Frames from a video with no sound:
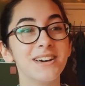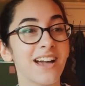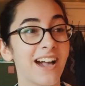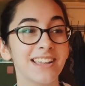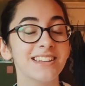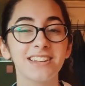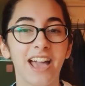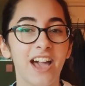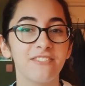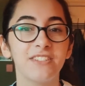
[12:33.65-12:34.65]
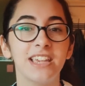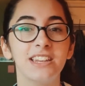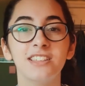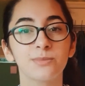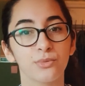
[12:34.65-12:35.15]
but I didn't have
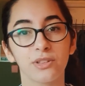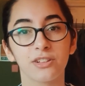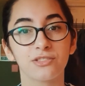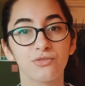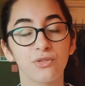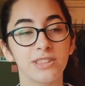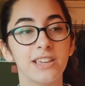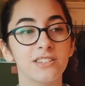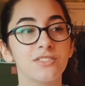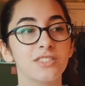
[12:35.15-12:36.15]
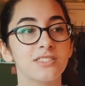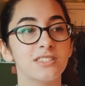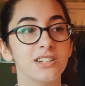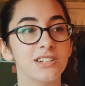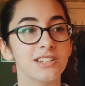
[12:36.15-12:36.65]
any spoilers for the end of the
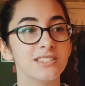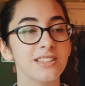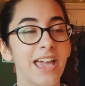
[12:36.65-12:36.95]
series,